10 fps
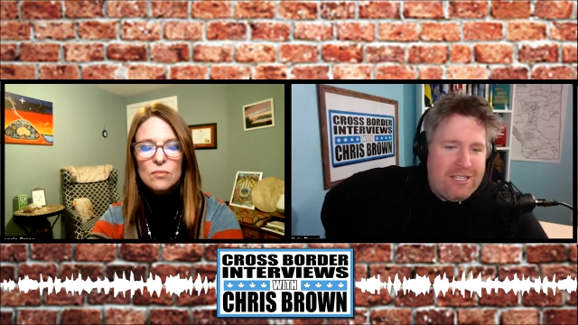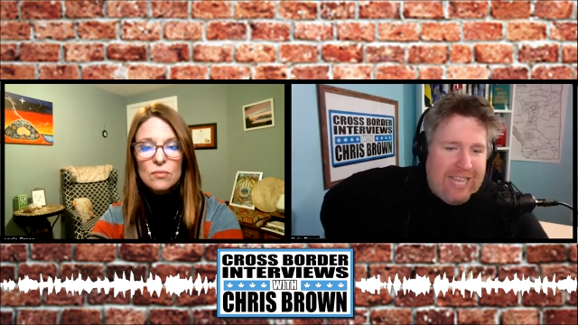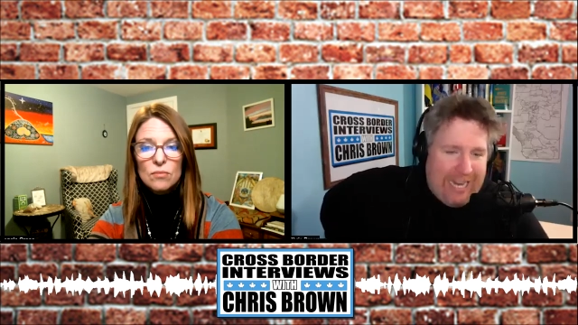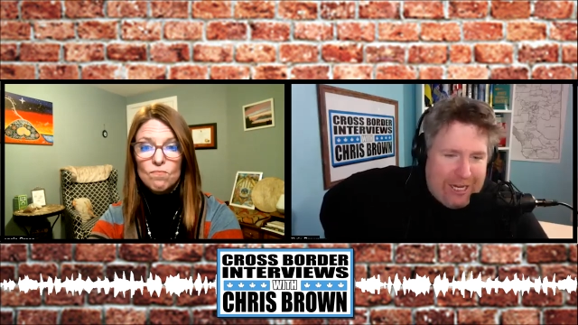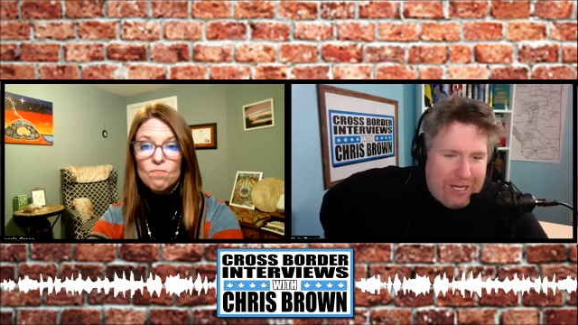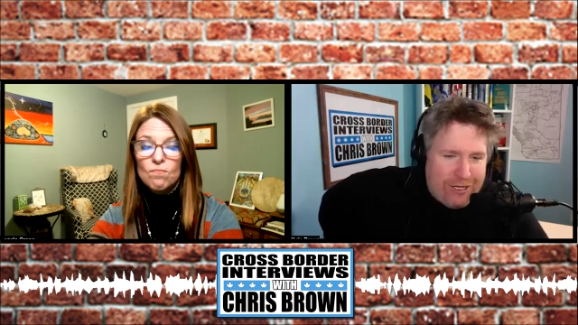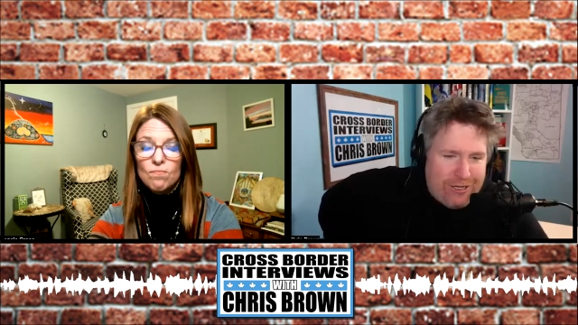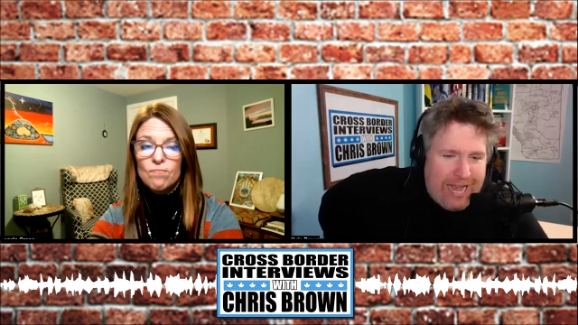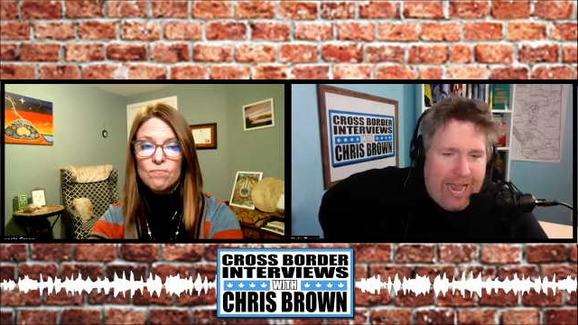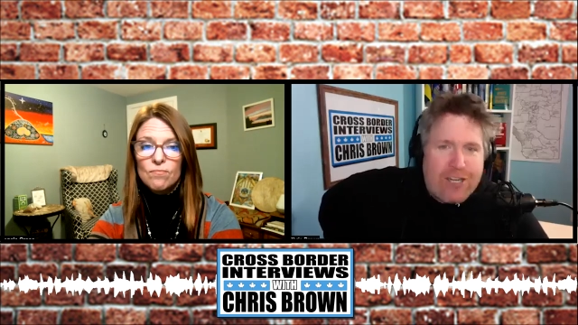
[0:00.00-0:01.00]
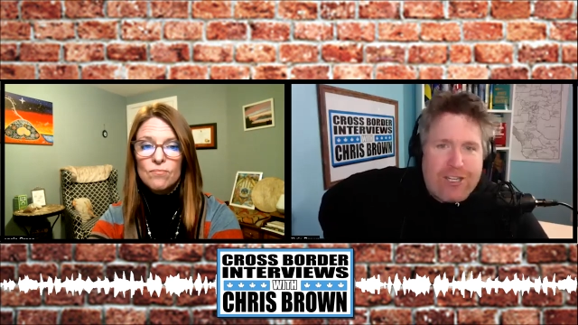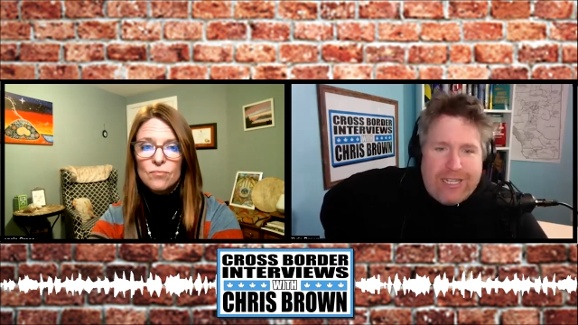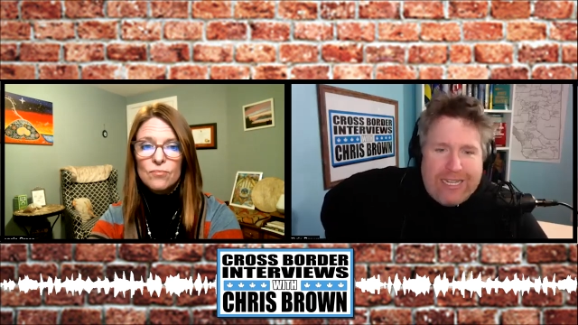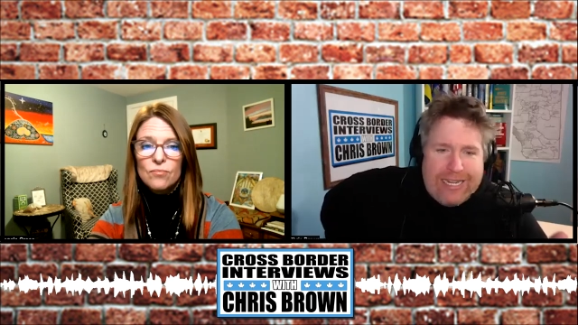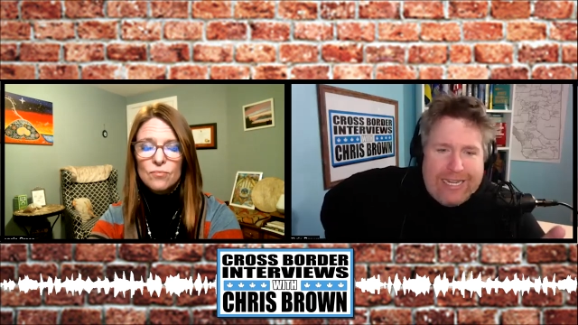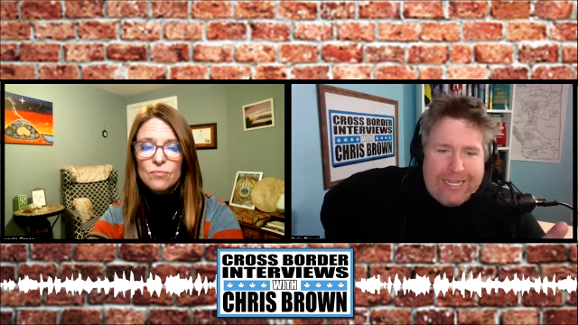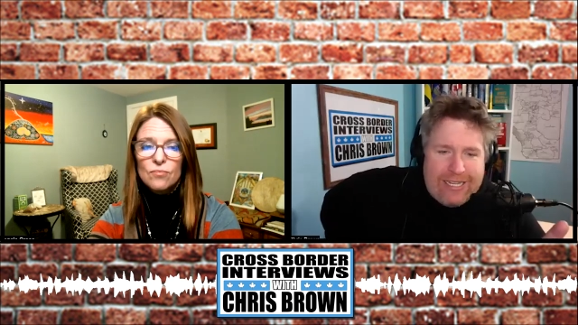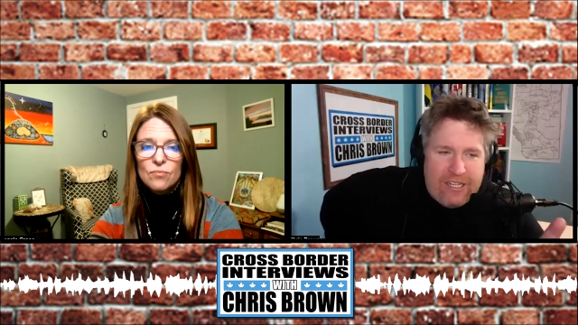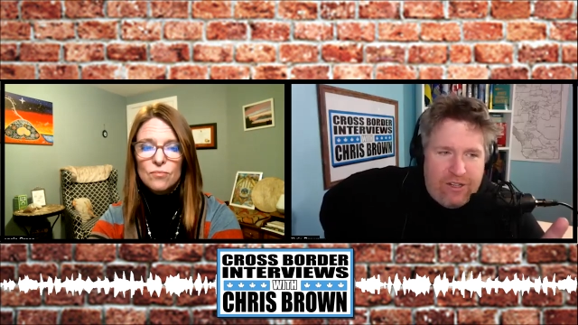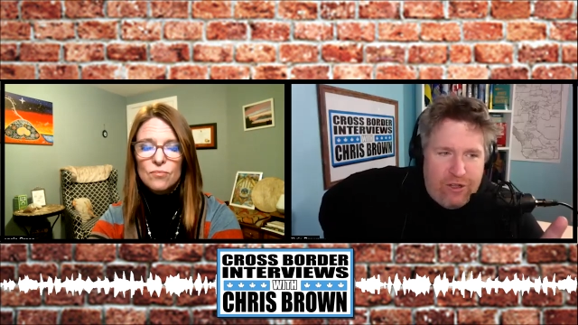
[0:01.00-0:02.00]
Speaker 1: they could actually
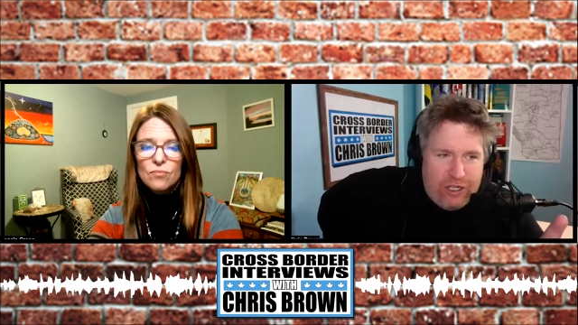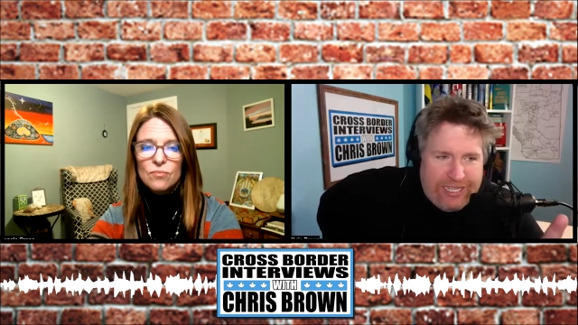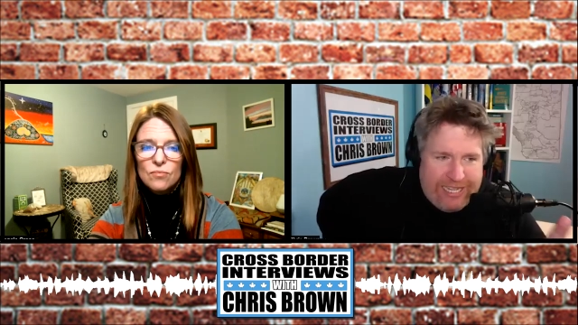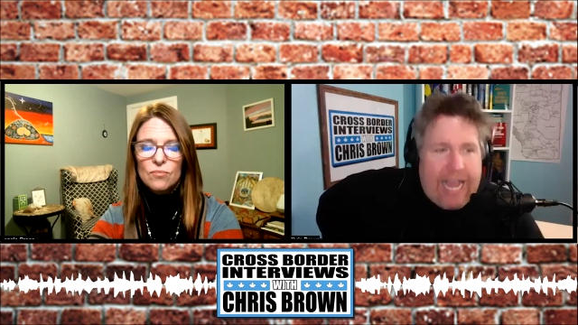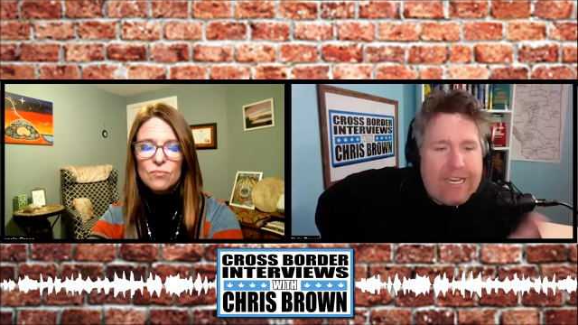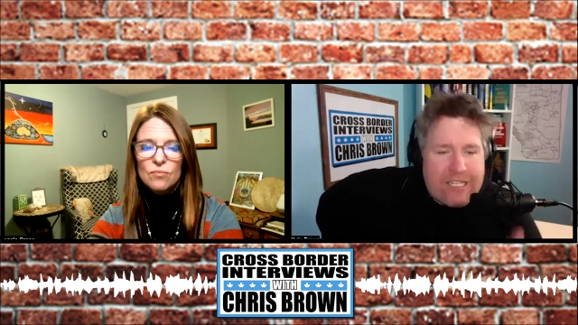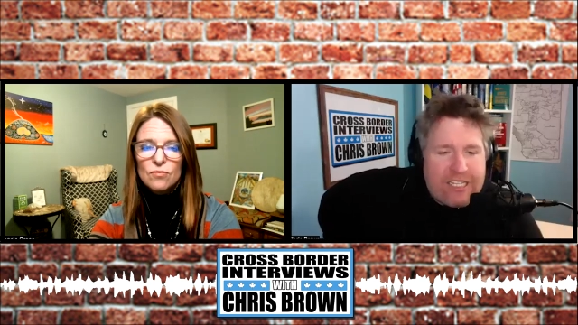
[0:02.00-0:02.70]
get